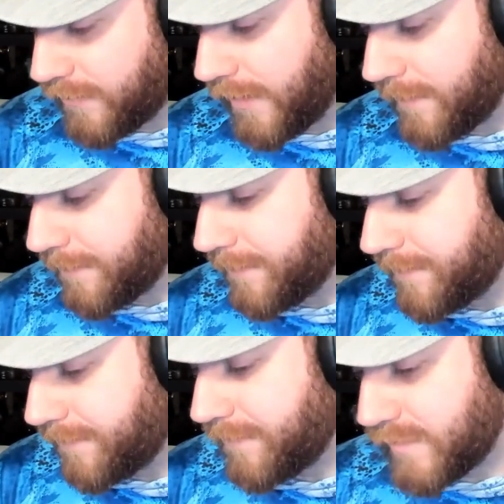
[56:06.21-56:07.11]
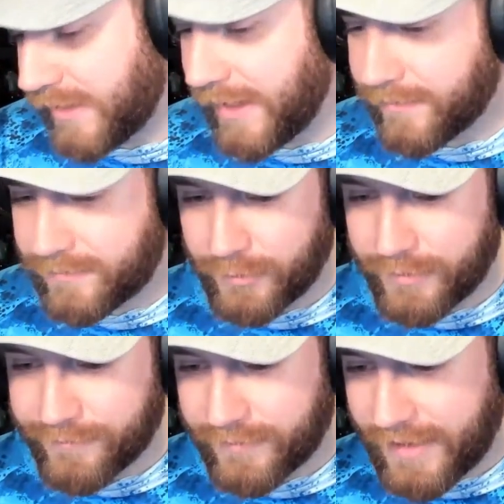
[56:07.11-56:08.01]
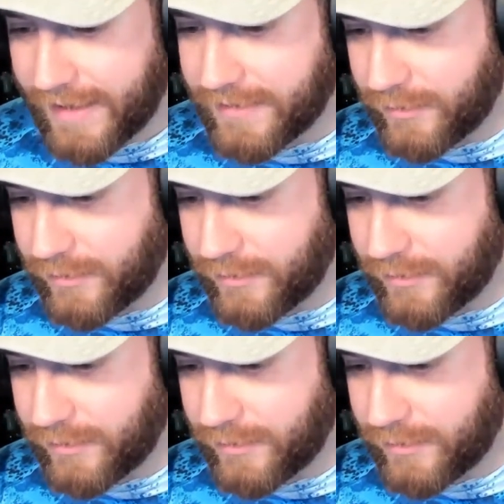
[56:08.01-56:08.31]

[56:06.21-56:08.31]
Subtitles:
So, yeah, tune in for that.